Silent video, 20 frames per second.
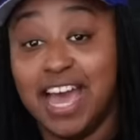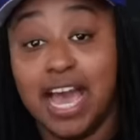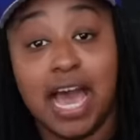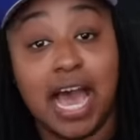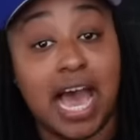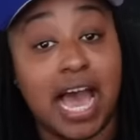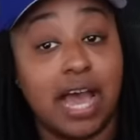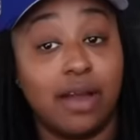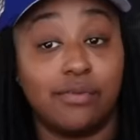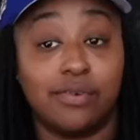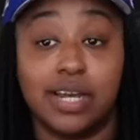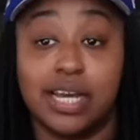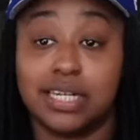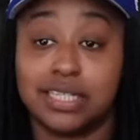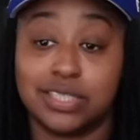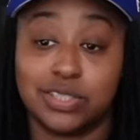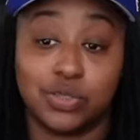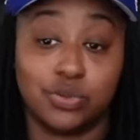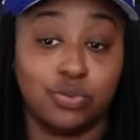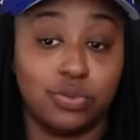I
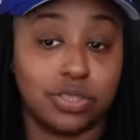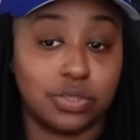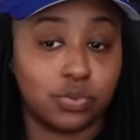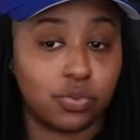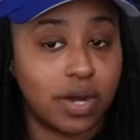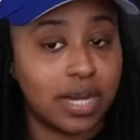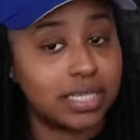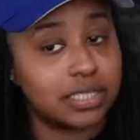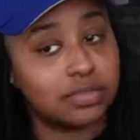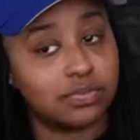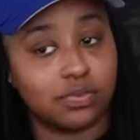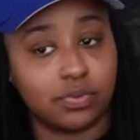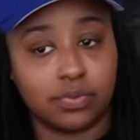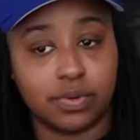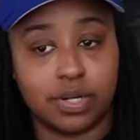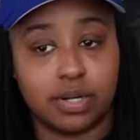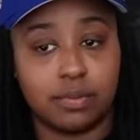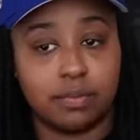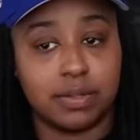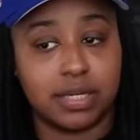reacted to it twice for
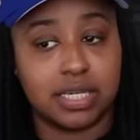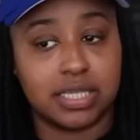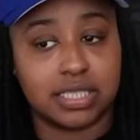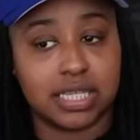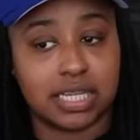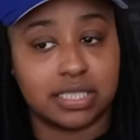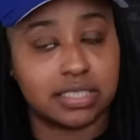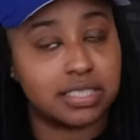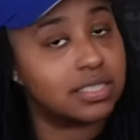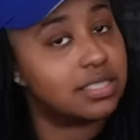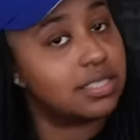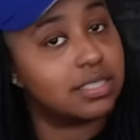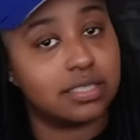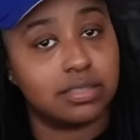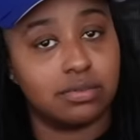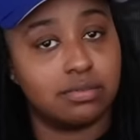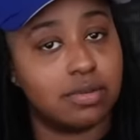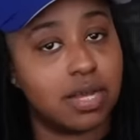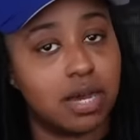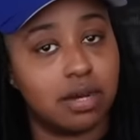real because I just,
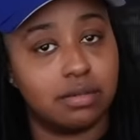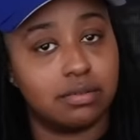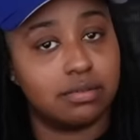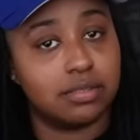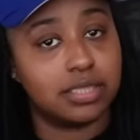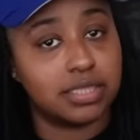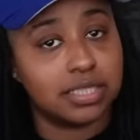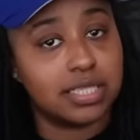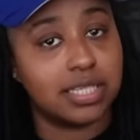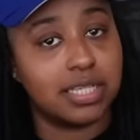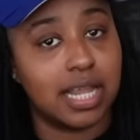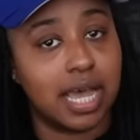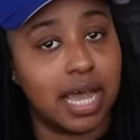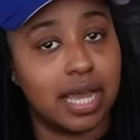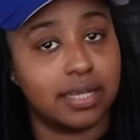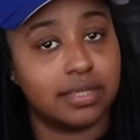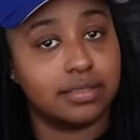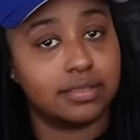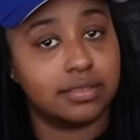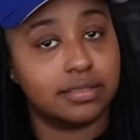you know, it's a
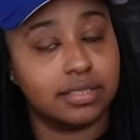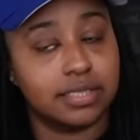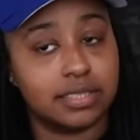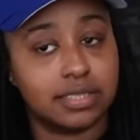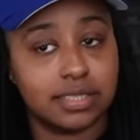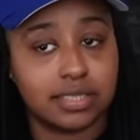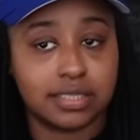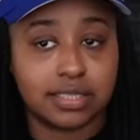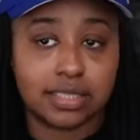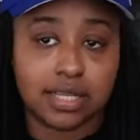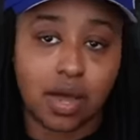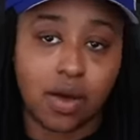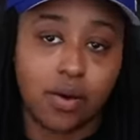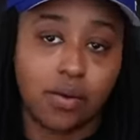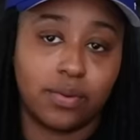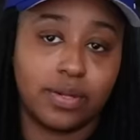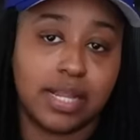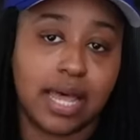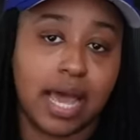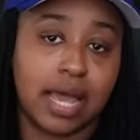lot. This is a
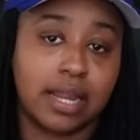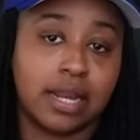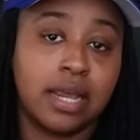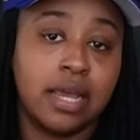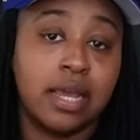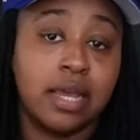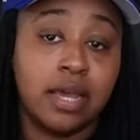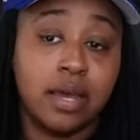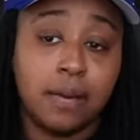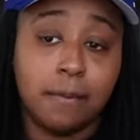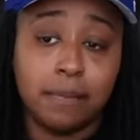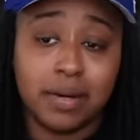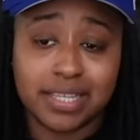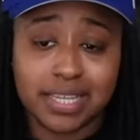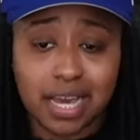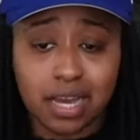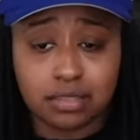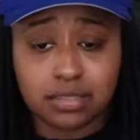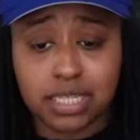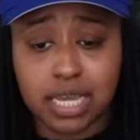whole lot. But
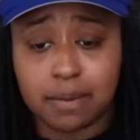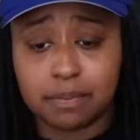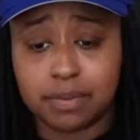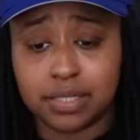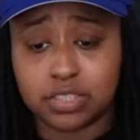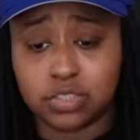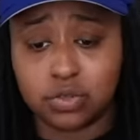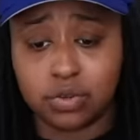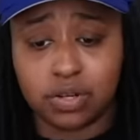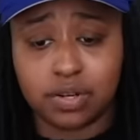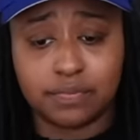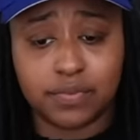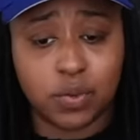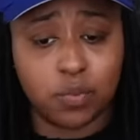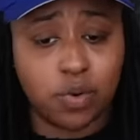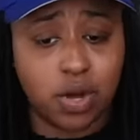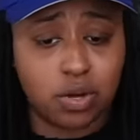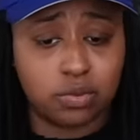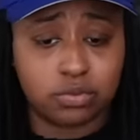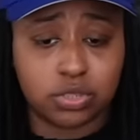y'all tap into it if you
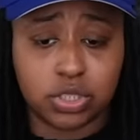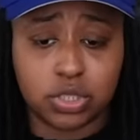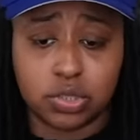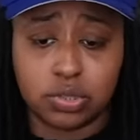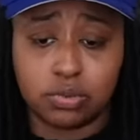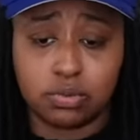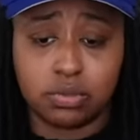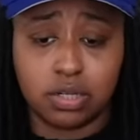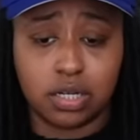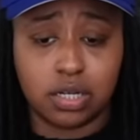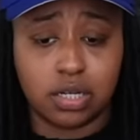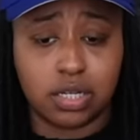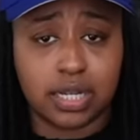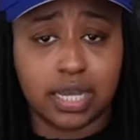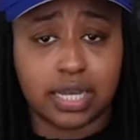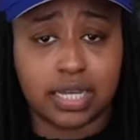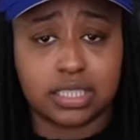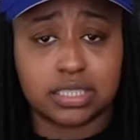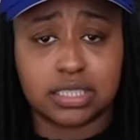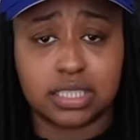want to. Uh,
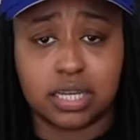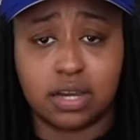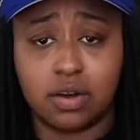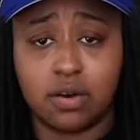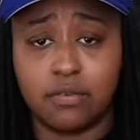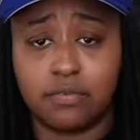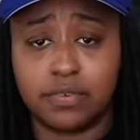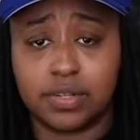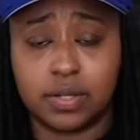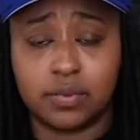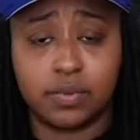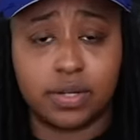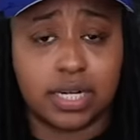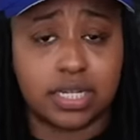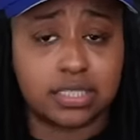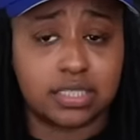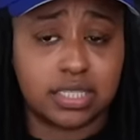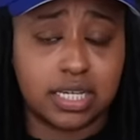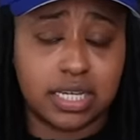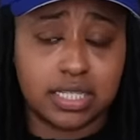like I said, hopefully what I
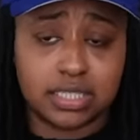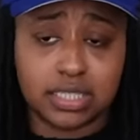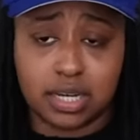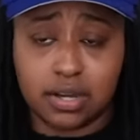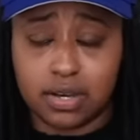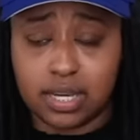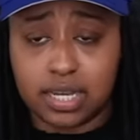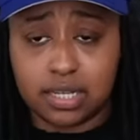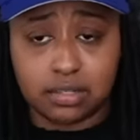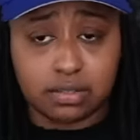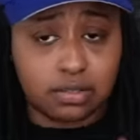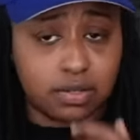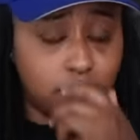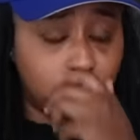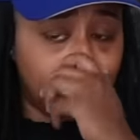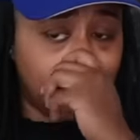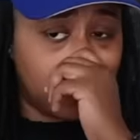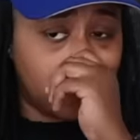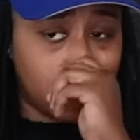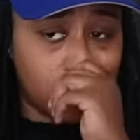said, y'all handled it
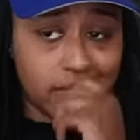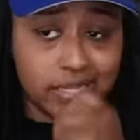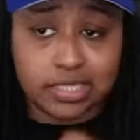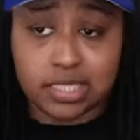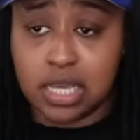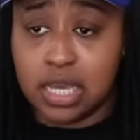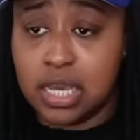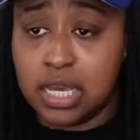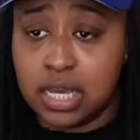with grace.